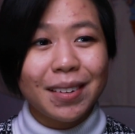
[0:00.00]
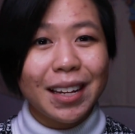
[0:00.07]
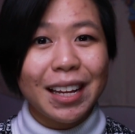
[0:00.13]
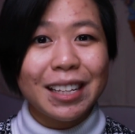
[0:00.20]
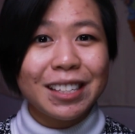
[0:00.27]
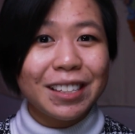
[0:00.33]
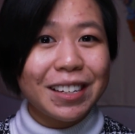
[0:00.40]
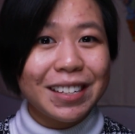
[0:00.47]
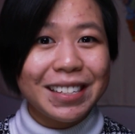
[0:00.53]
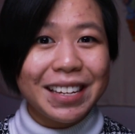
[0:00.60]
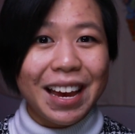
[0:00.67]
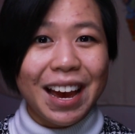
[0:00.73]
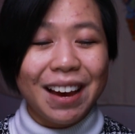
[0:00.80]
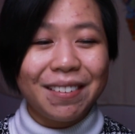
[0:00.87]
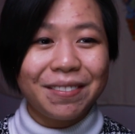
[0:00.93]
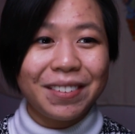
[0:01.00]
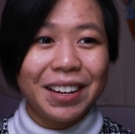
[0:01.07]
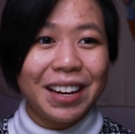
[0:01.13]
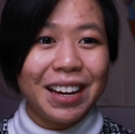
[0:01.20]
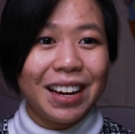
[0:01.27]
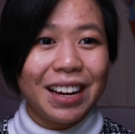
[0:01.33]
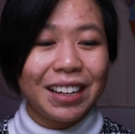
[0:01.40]
It's good to have
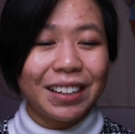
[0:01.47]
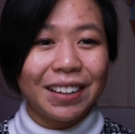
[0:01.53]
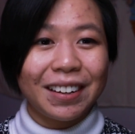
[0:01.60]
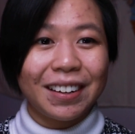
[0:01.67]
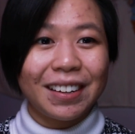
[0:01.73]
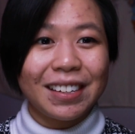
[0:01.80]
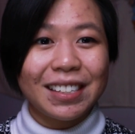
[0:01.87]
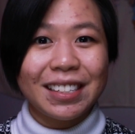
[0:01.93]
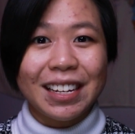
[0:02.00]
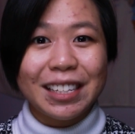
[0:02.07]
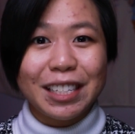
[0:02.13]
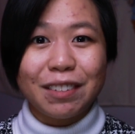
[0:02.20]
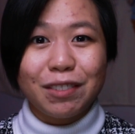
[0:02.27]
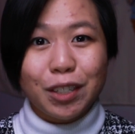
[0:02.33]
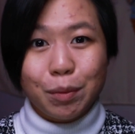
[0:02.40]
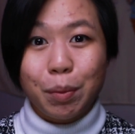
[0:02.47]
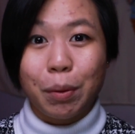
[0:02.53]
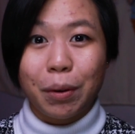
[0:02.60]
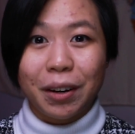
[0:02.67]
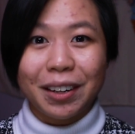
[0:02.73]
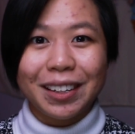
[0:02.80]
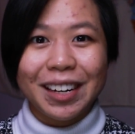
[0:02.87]
your sense of
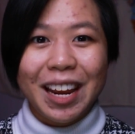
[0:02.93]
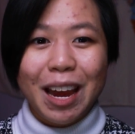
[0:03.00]
support